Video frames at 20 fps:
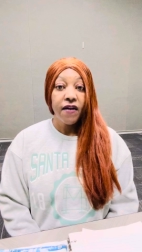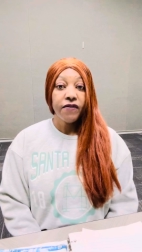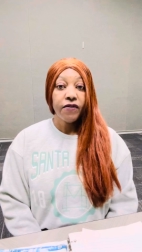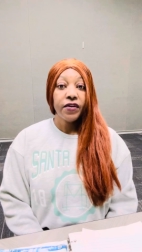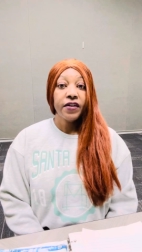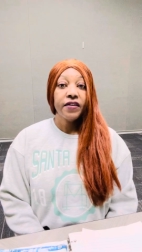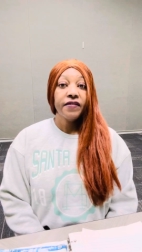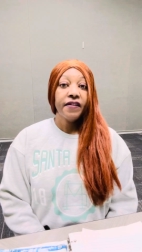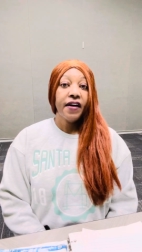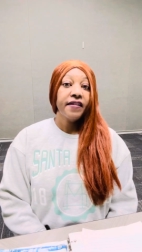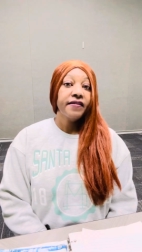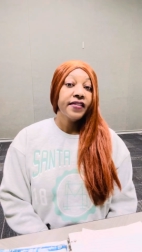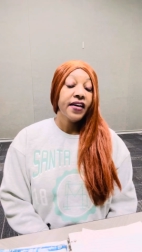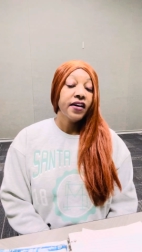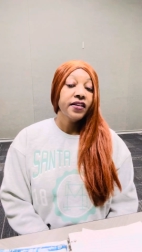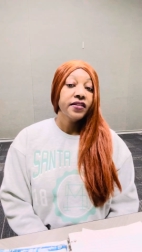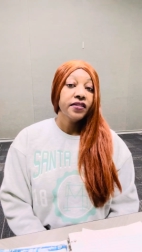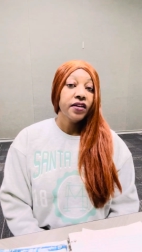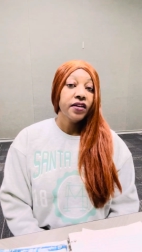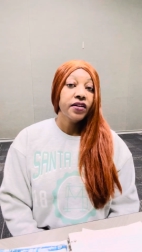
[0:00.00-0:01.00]
$45,000
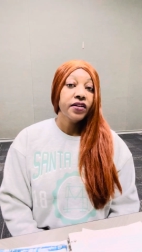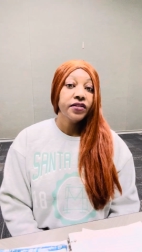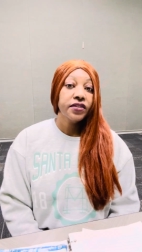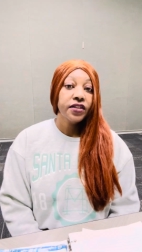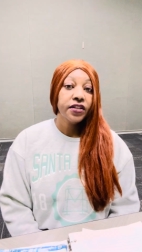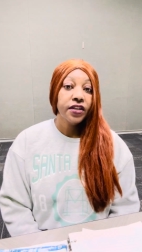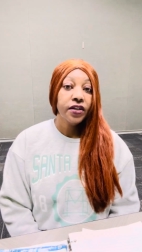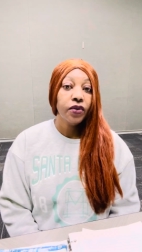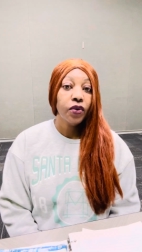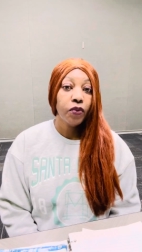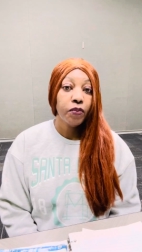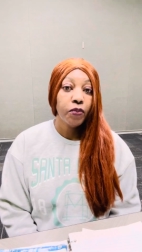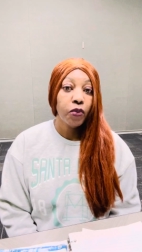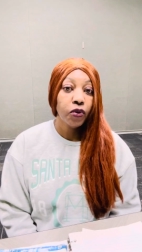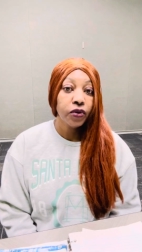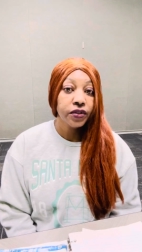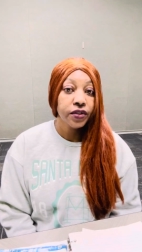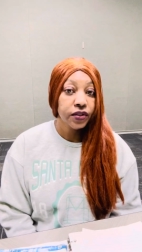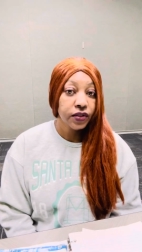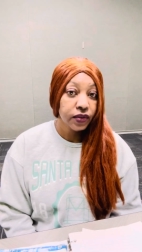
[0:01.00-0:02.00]
a year or more
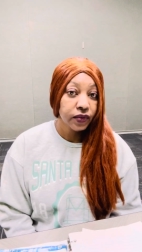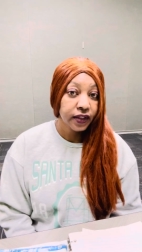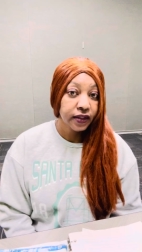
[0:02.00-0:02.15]
to do